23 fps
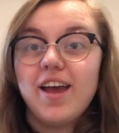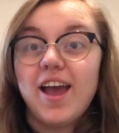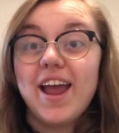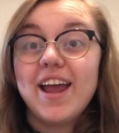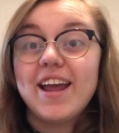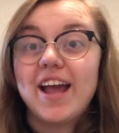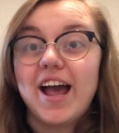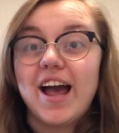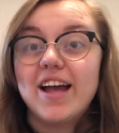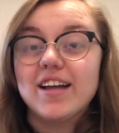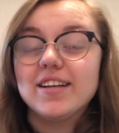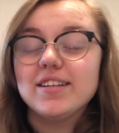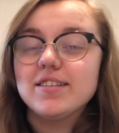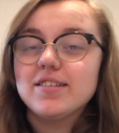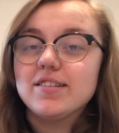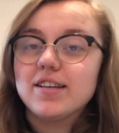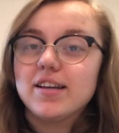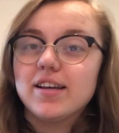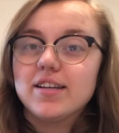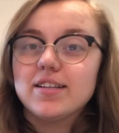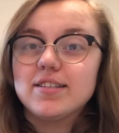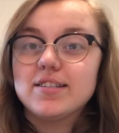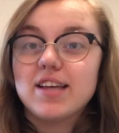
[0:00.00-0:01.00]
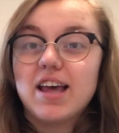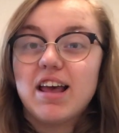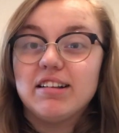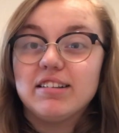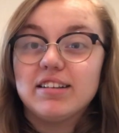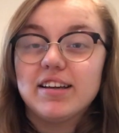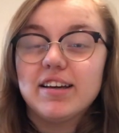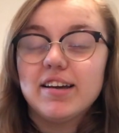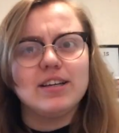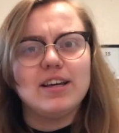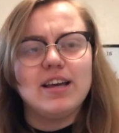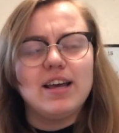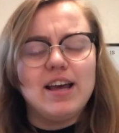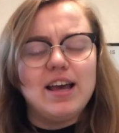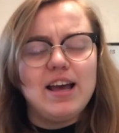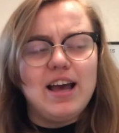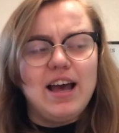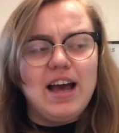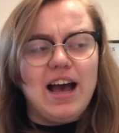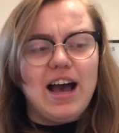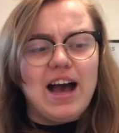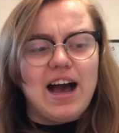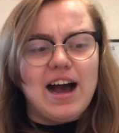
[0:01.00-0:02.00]
Hey guys, it's Ellie.
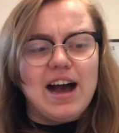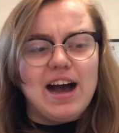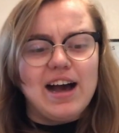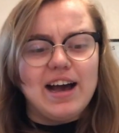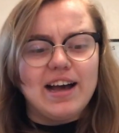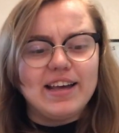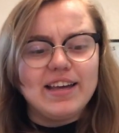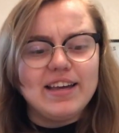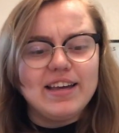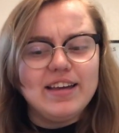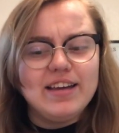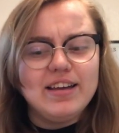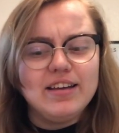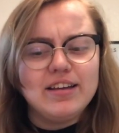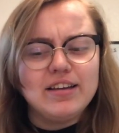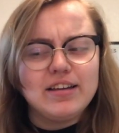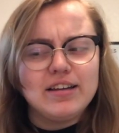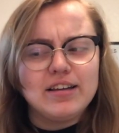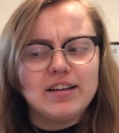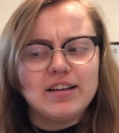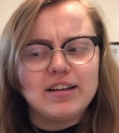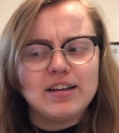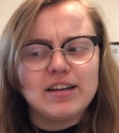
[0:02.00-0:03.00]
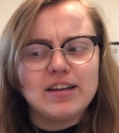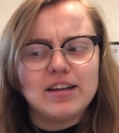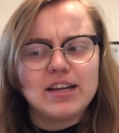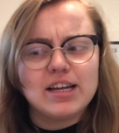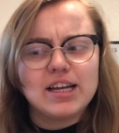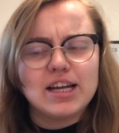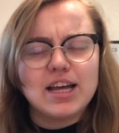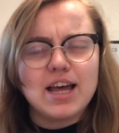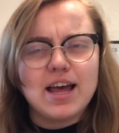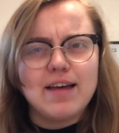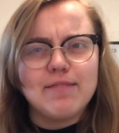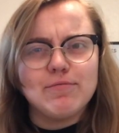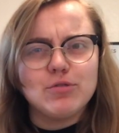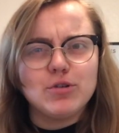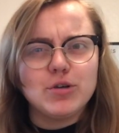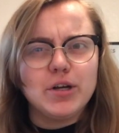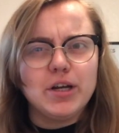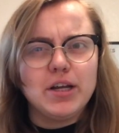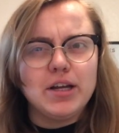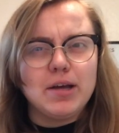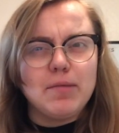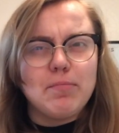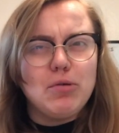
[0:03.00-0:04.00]
I am
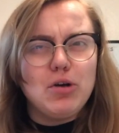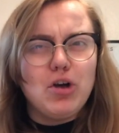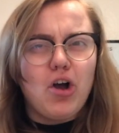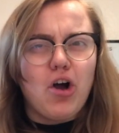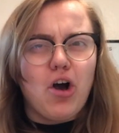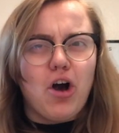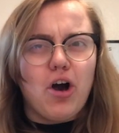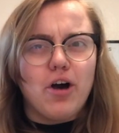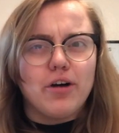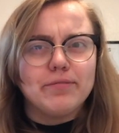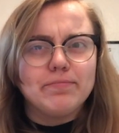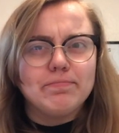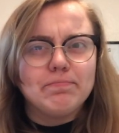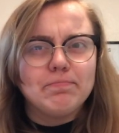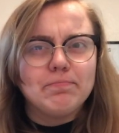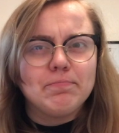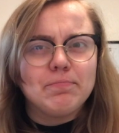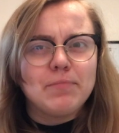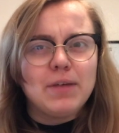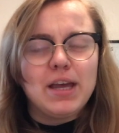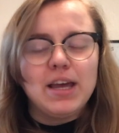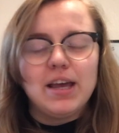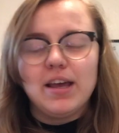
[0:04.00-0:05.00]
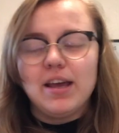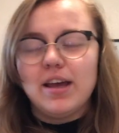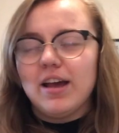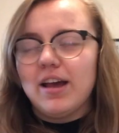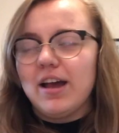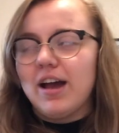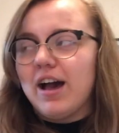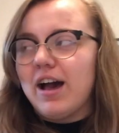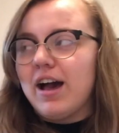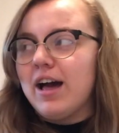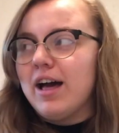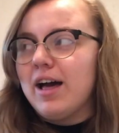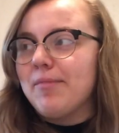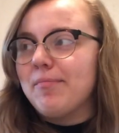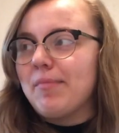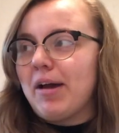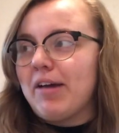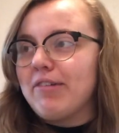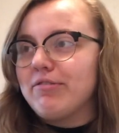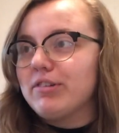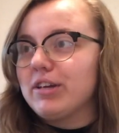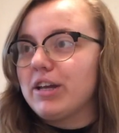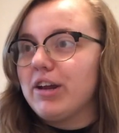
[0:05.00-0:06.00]
doing a book haul.
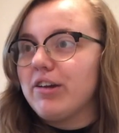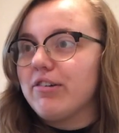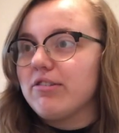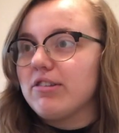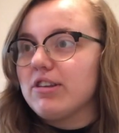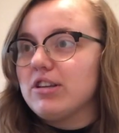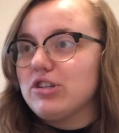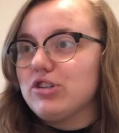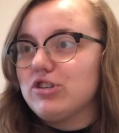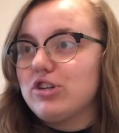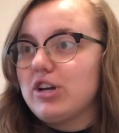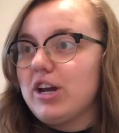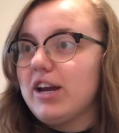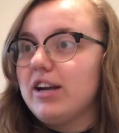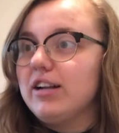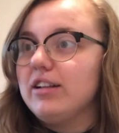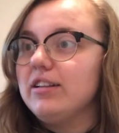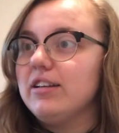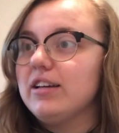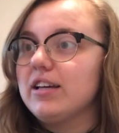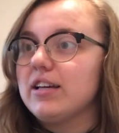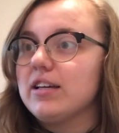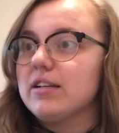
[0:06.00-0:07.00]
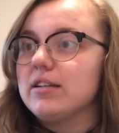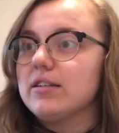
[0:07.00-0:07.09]
I figure this channel